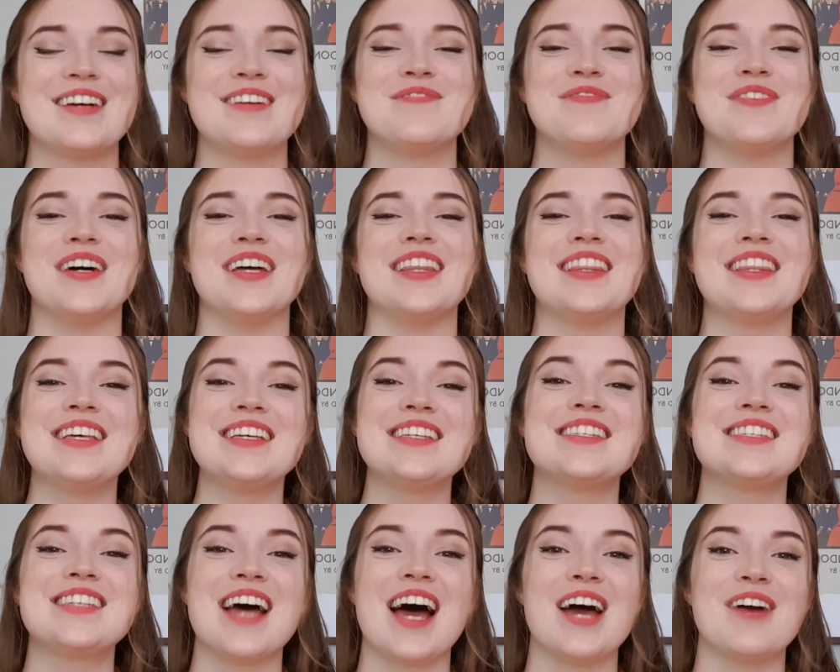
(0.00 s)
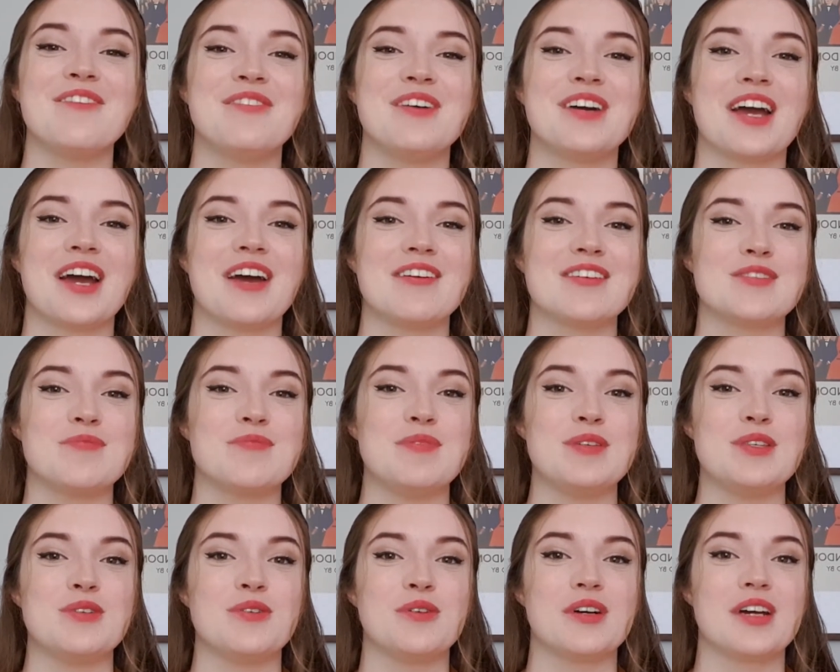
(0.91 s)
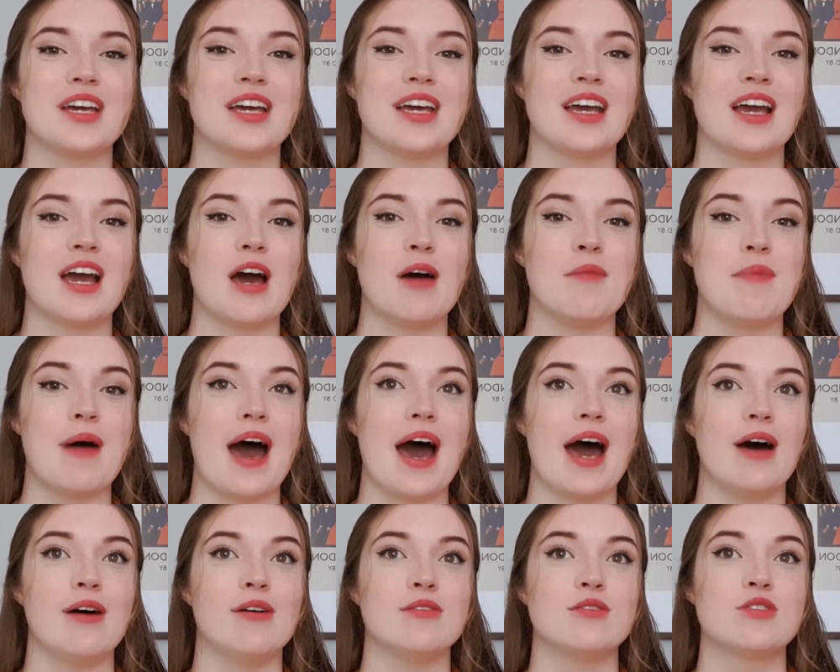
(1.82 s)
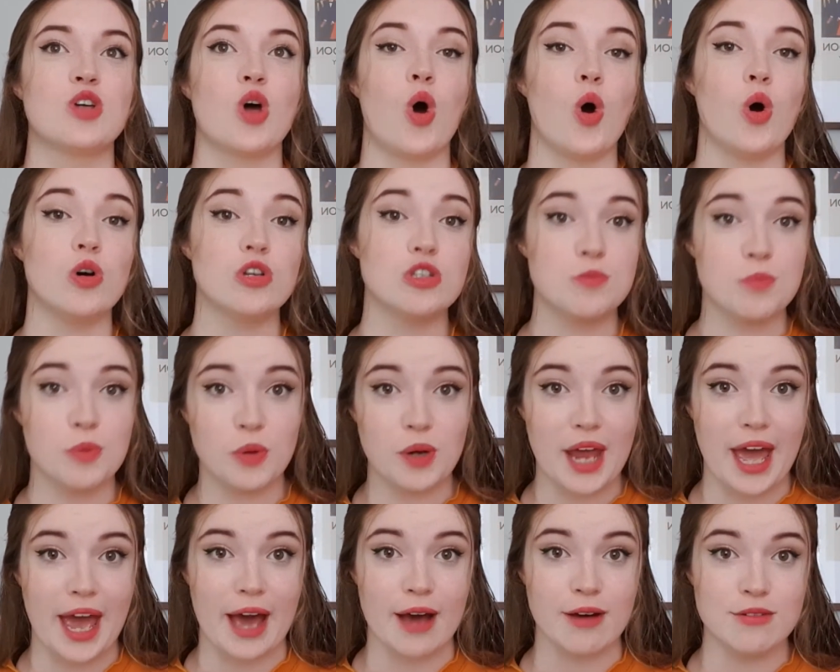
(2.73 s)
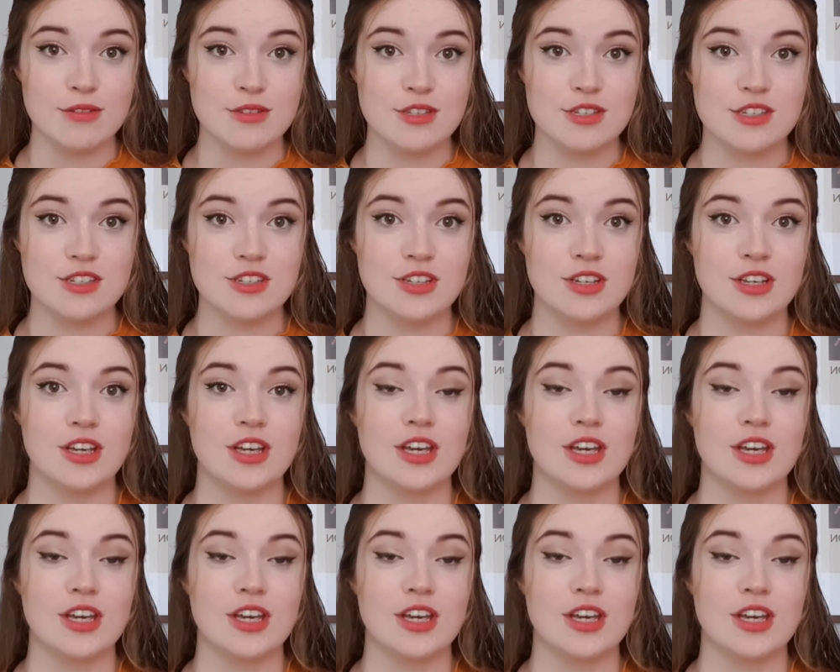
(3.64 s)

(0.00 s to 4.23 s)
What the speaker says: But this time we're going to be talking about Osbourne House,